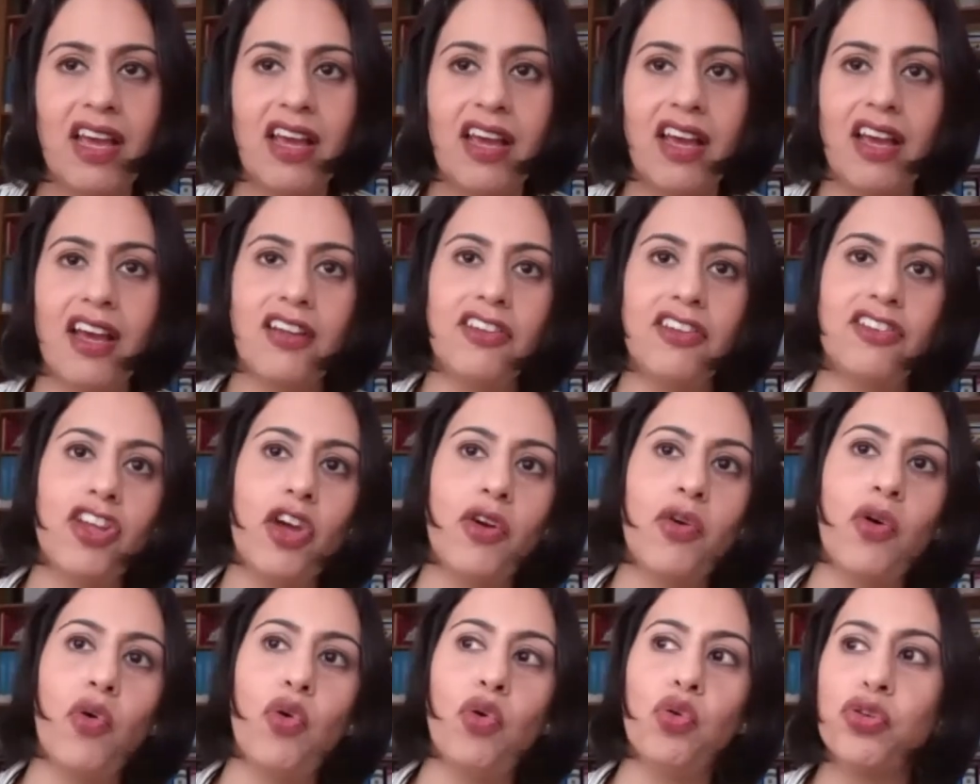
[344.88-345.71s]
And
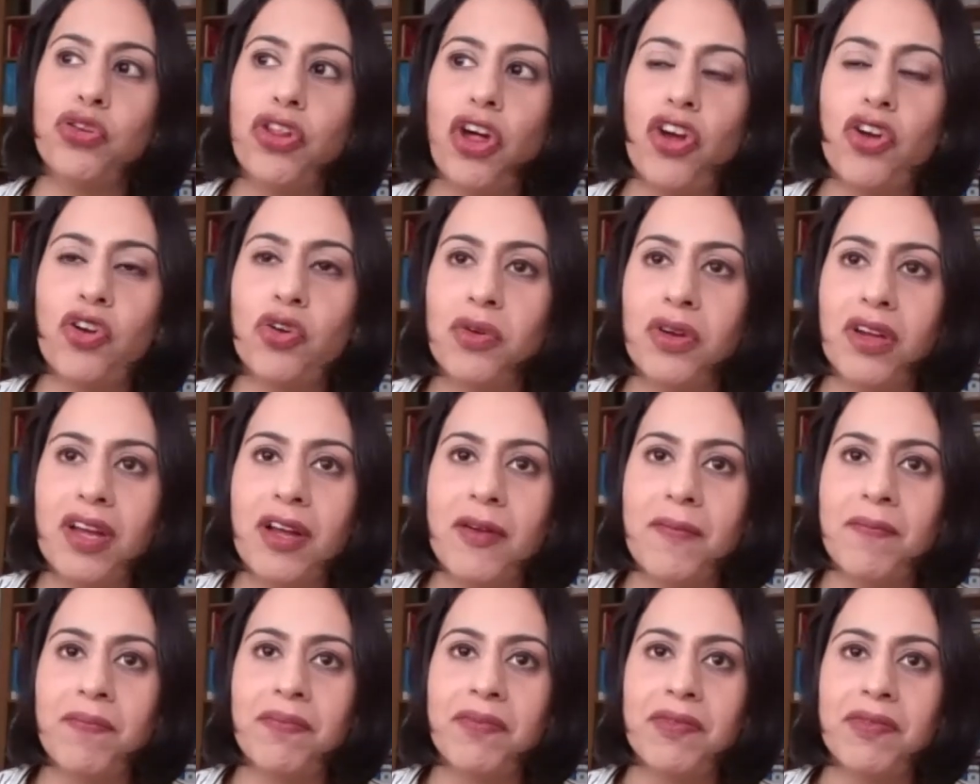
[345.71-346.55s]
so although
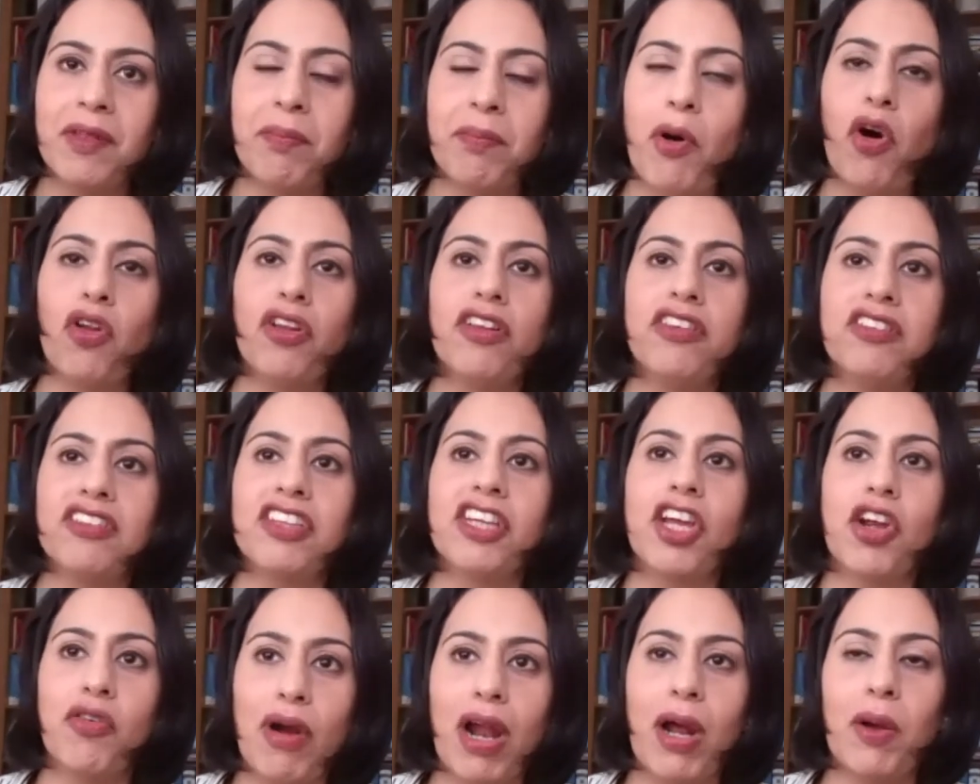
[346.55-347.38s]
the policy
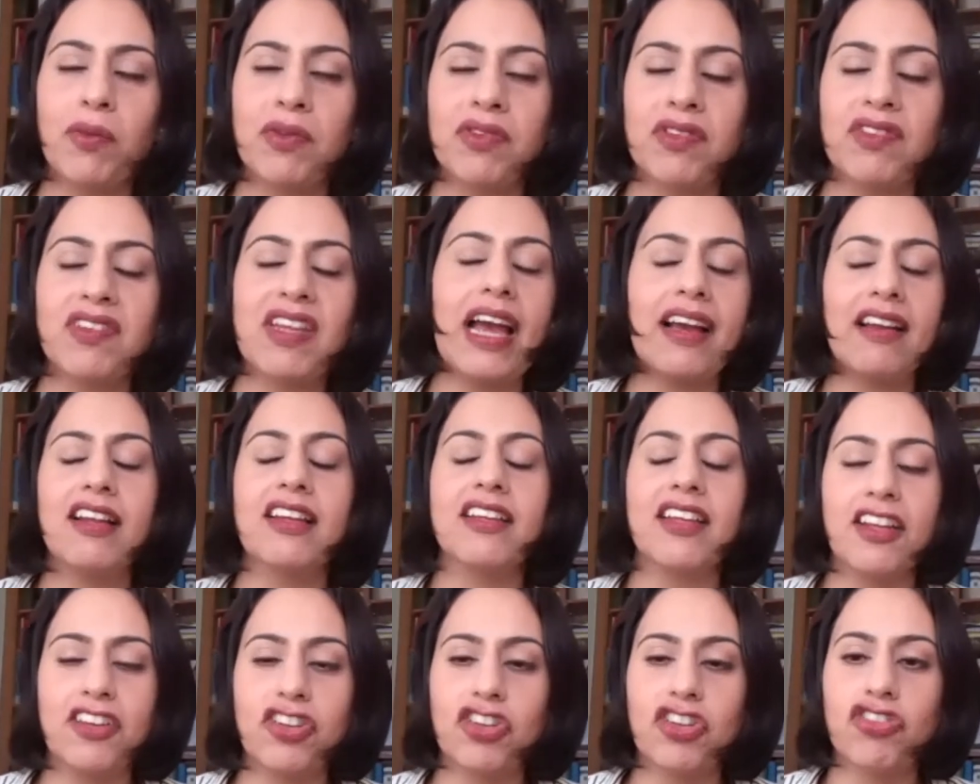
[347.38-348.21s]
around tackling
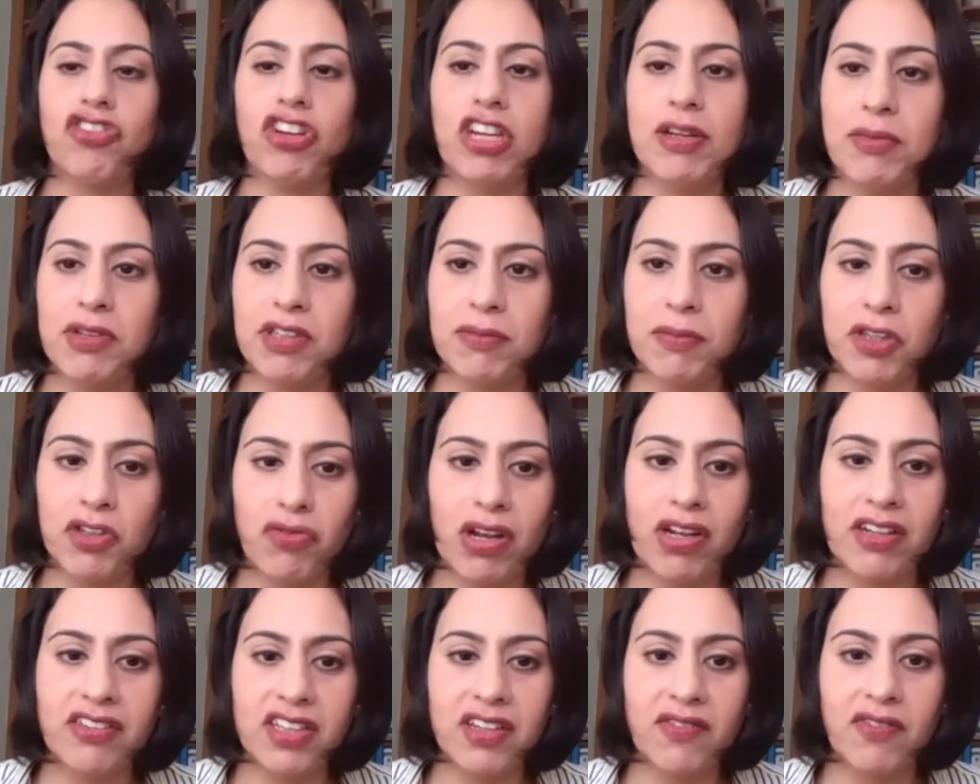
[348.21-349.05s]
extremism is
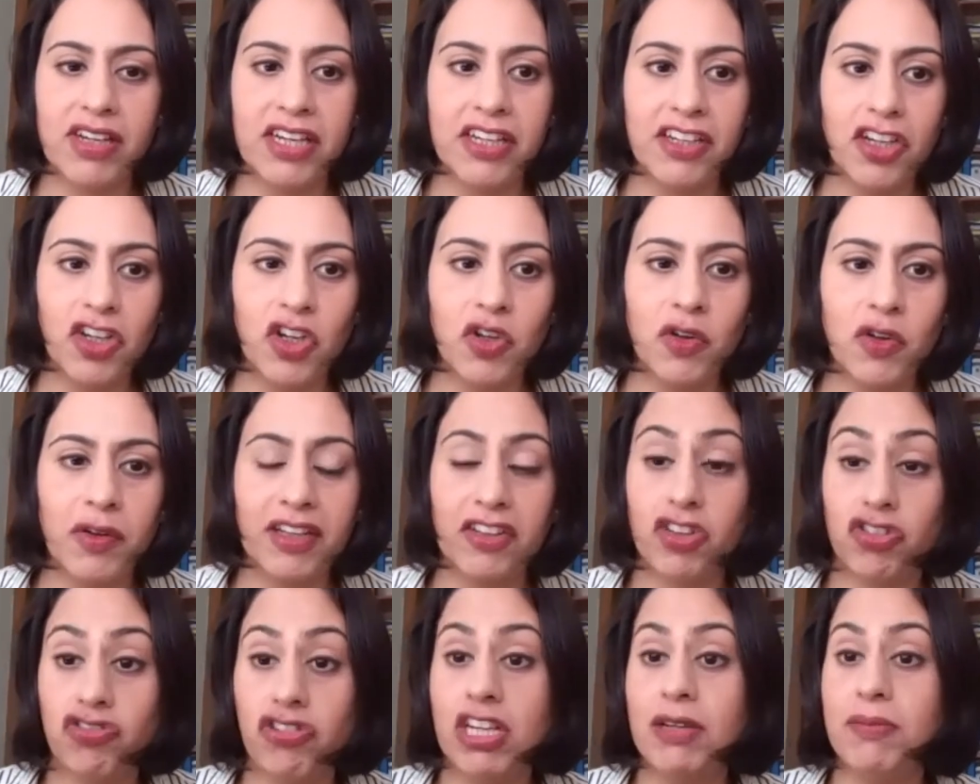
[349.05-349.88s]
relatively new,
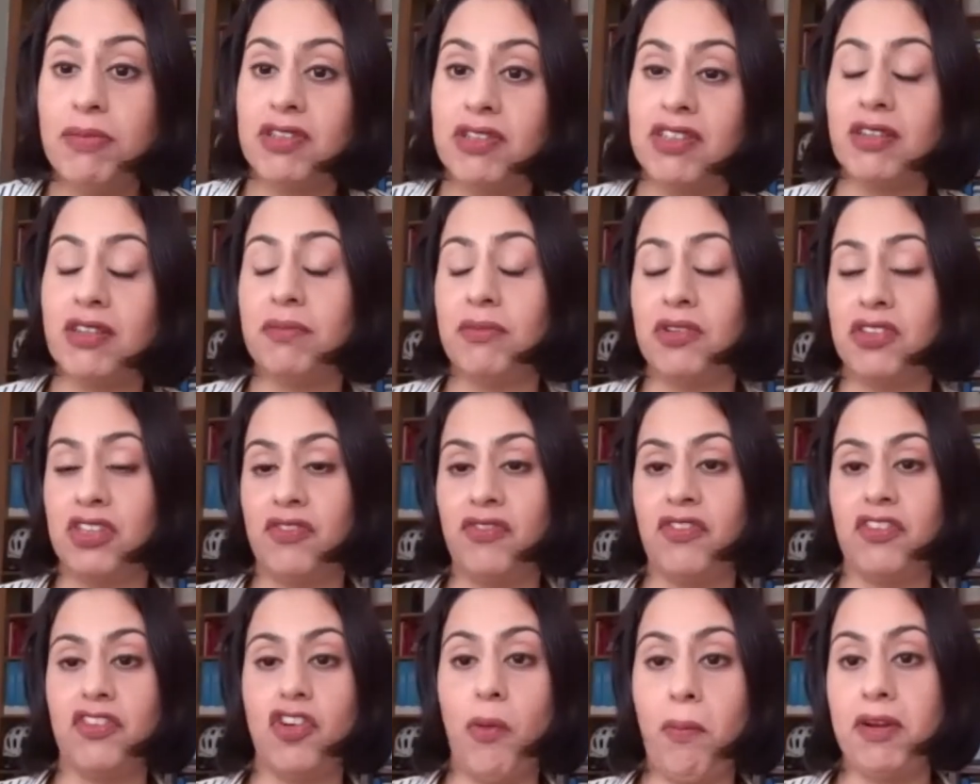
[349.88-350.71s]
extremism as a
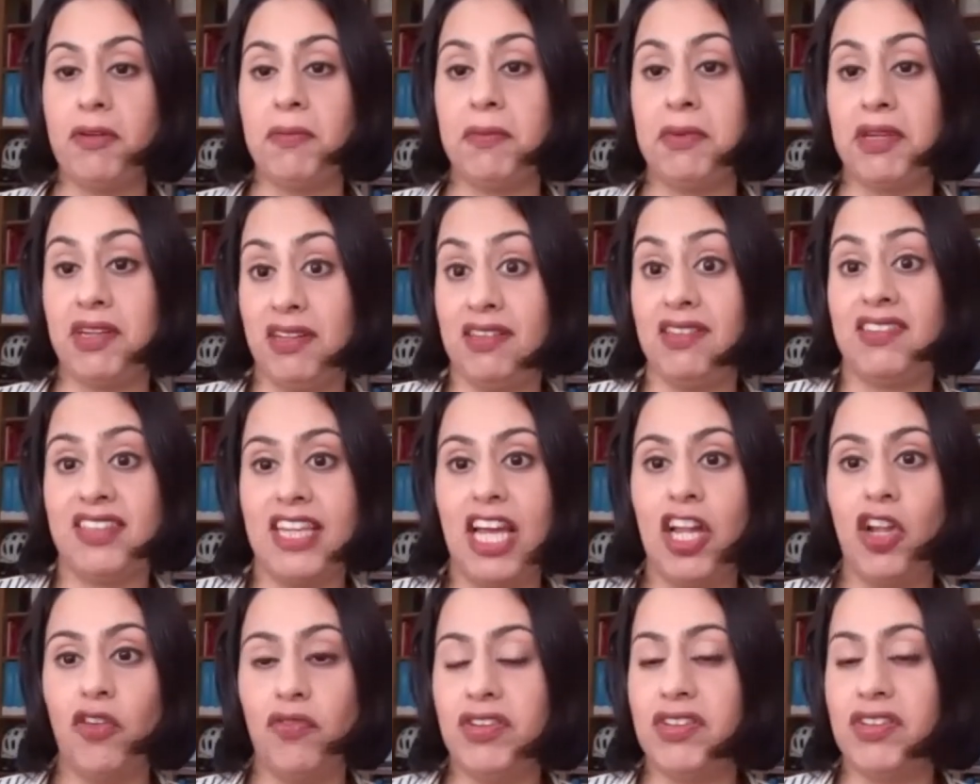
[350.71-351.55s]
phenomenon
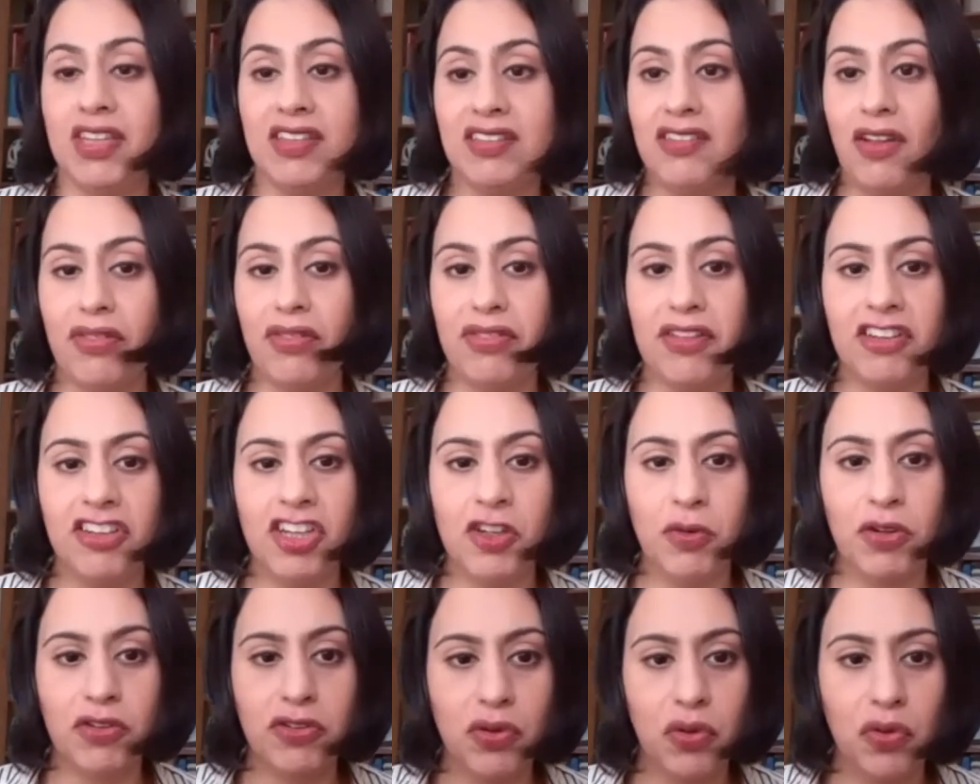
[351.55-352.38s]
itself is nothing
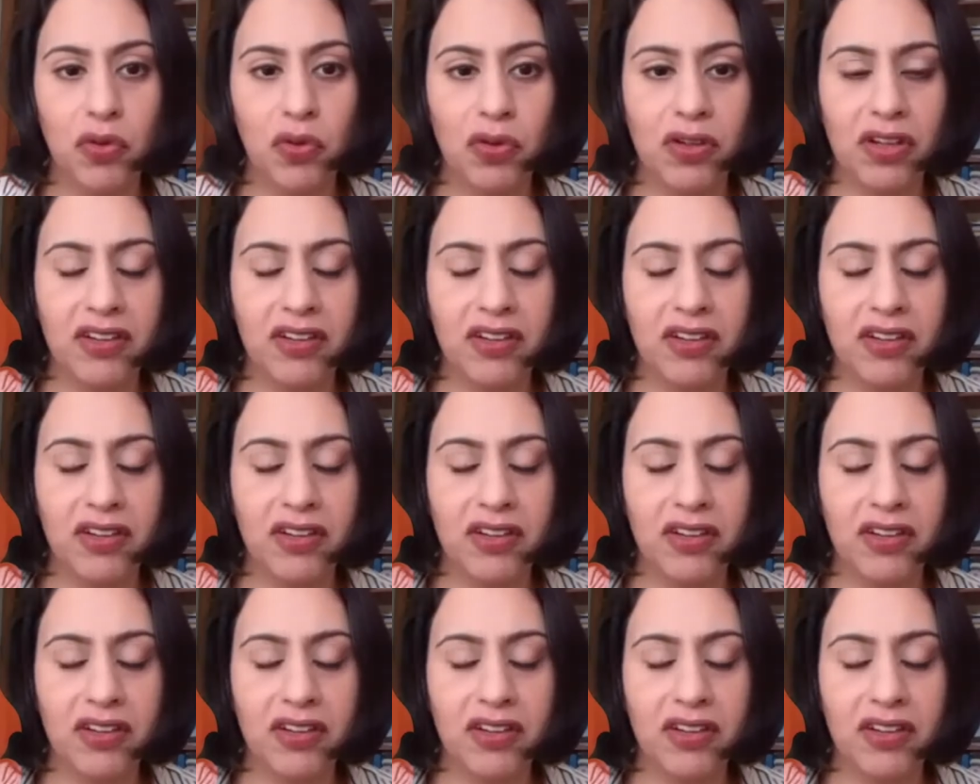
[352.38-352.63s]
new at all.